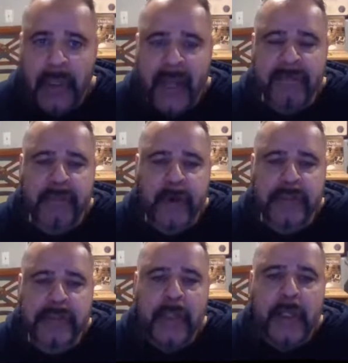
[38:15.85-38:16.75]
and
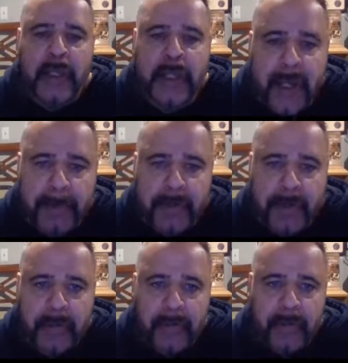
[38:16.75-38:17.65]
verse
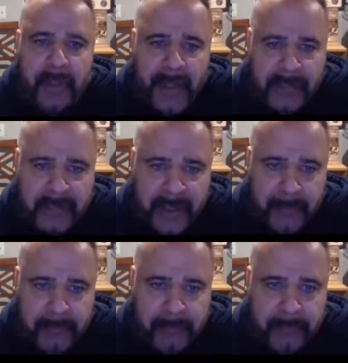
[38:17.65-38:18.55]
number
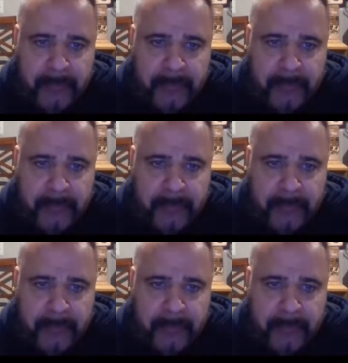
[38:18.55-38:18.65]
18.